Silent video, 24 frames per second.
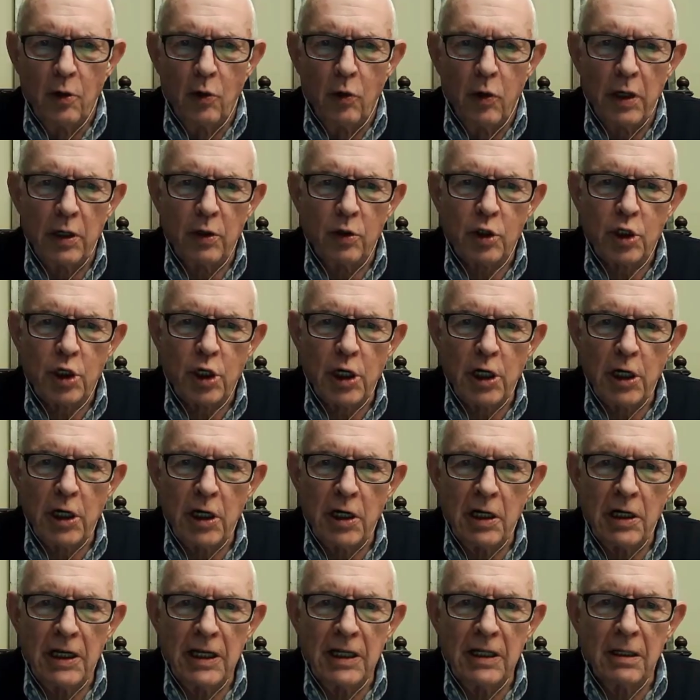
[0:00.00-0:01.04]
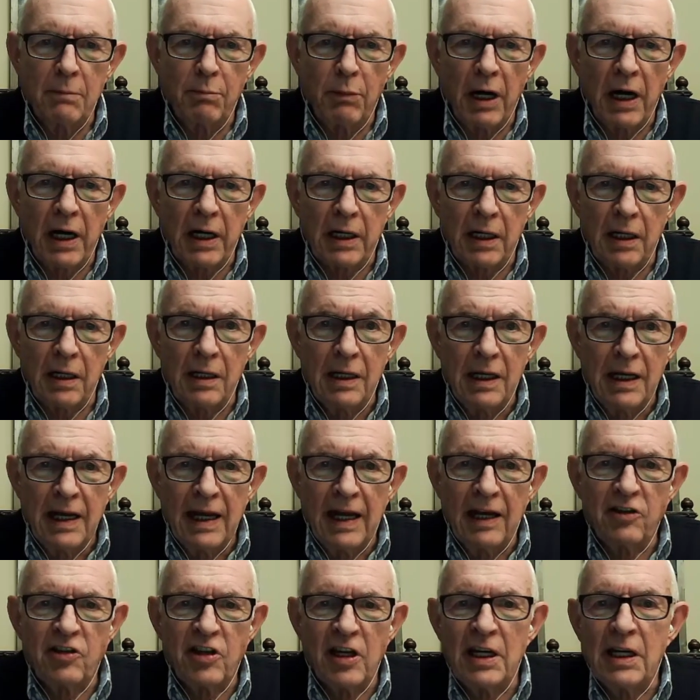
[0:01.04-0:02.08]
what occurred in the market
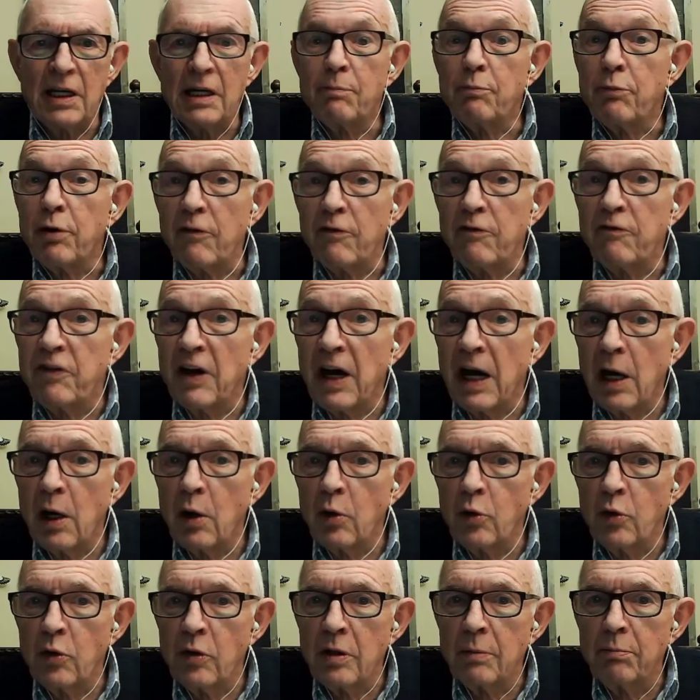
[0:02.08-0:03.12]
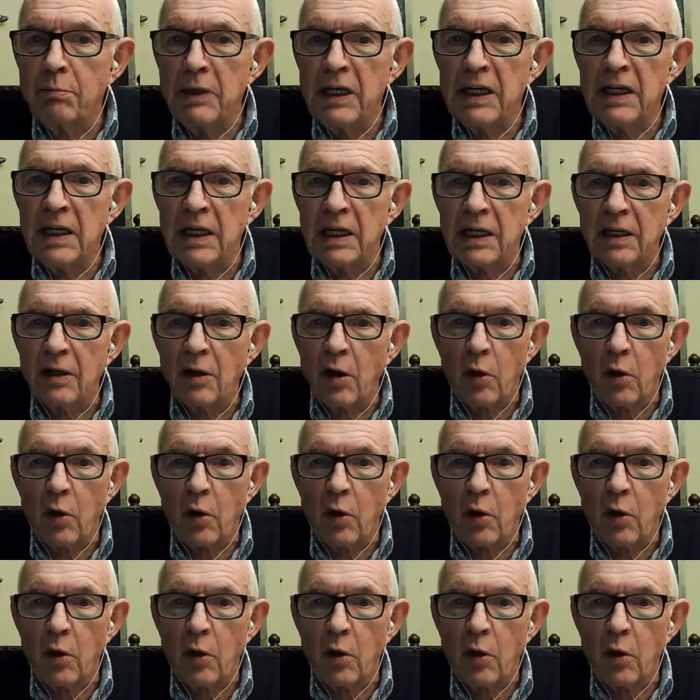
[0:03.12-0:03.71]
has any profound meaning,